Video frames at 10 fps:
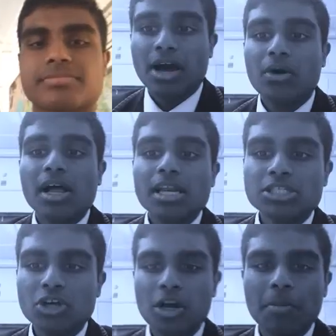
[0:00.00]
Now,
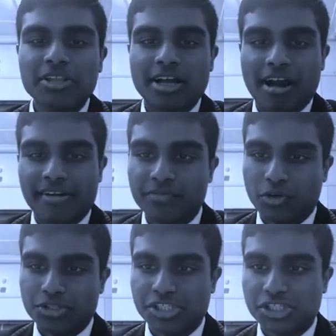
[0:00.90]
let's talk about the current and
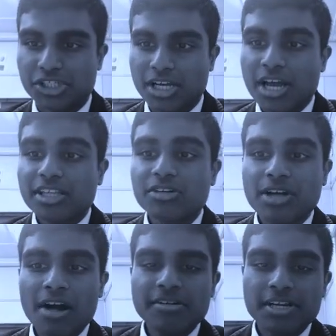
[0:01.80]
voltage. The
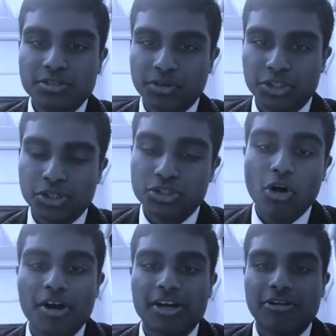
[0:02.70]
current is reduced
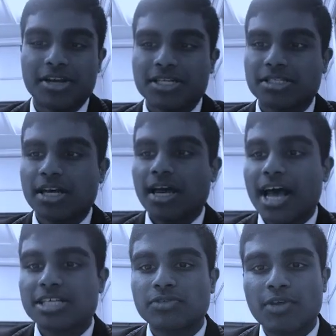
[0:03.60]
or increased
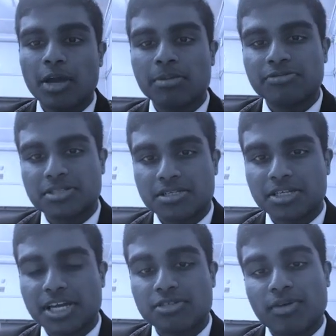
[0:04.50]
as the variable
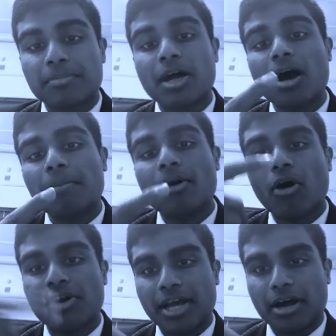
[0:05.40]
resistor is ramped
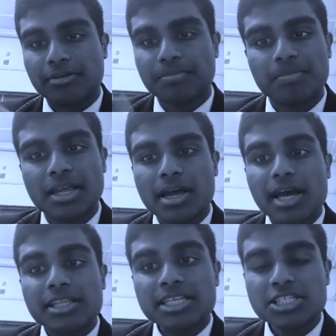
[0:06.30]
up or down.
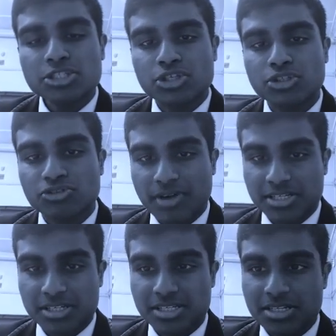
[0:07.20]
This is due to
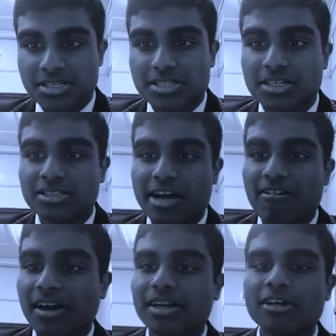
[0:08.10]
resistance
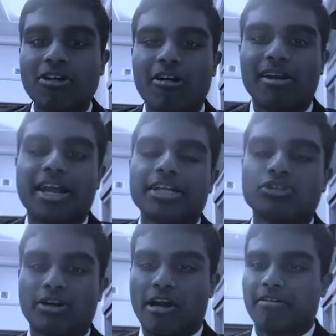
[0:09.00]
directly correlating
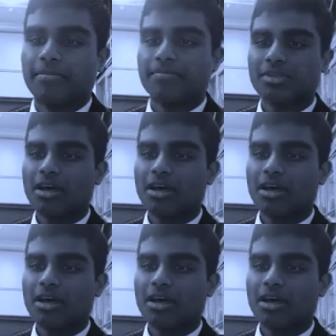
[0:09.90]
to current.